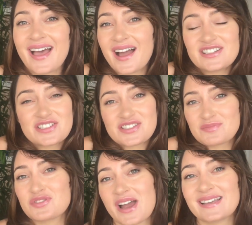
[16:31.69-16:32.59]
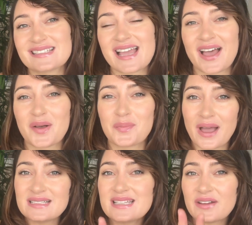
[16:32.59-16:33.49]
I just am trying to help.
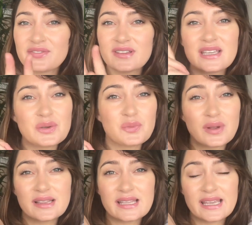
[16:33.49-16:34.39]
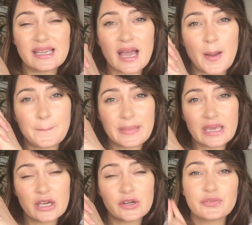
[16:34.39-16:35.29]
I definitely will link up
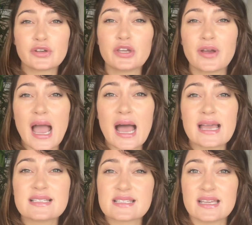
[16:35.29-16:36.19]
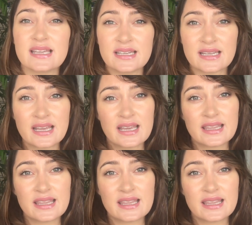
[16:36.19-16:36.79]
here for you guys in